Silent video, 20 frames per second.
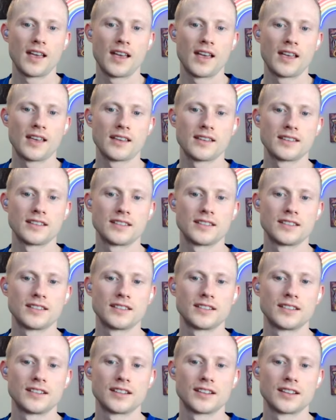
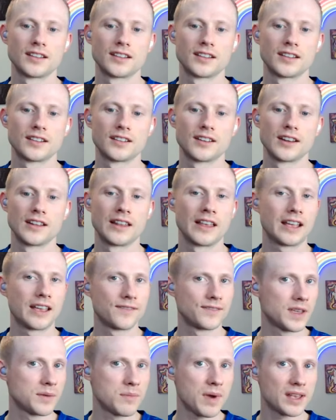And like,
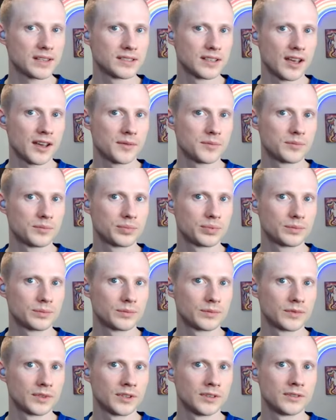if they mess up,
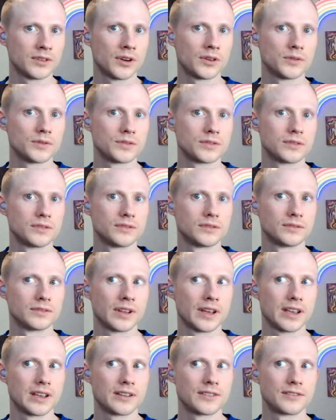you don't
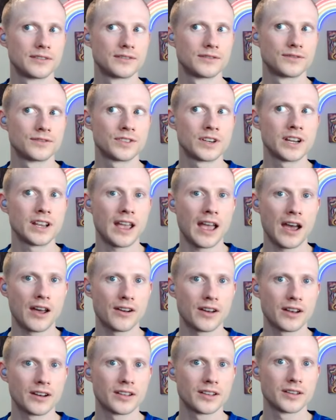like freak out
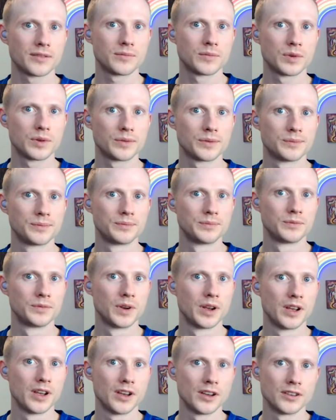at them, or
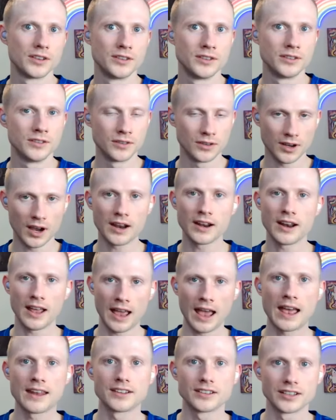you kind of
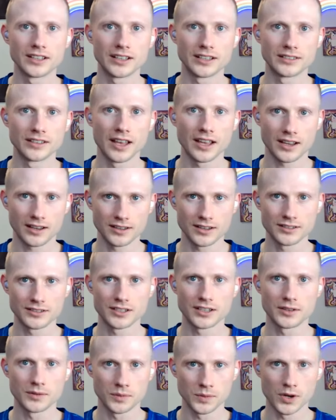handle it like an
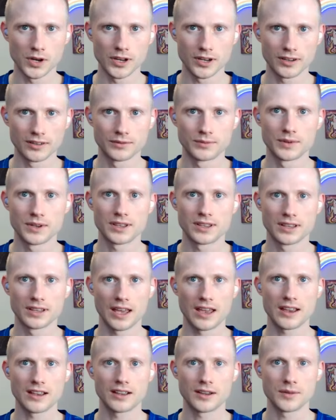adult would, with
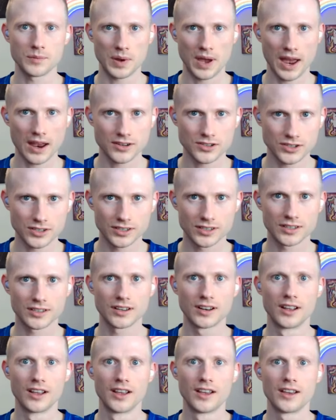like
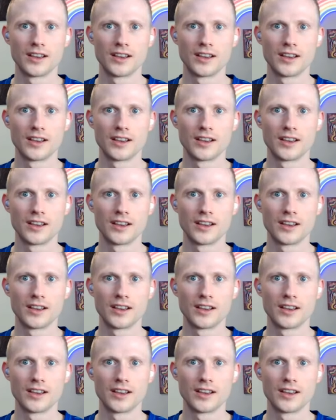compassion.